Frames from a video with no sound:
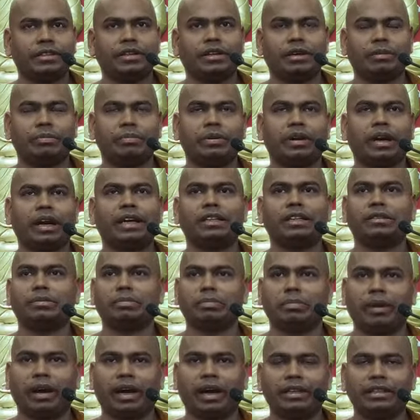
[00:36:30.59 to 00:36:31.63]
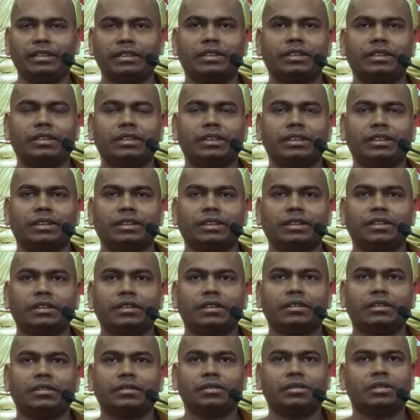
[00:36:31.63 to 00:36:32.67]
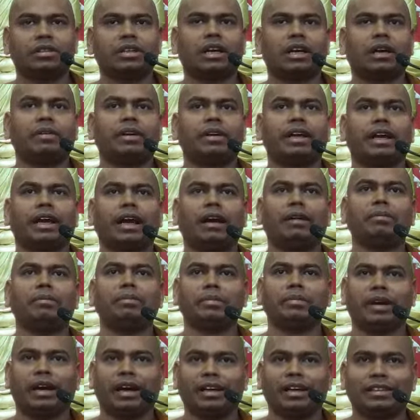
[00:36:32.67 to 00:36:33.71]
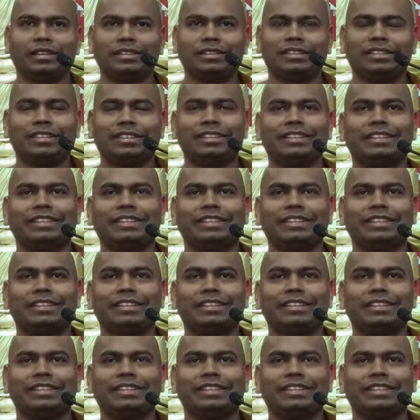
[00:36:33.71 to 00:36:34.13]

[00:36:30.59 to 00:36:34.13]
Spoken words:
bright mind, we should have a calm mind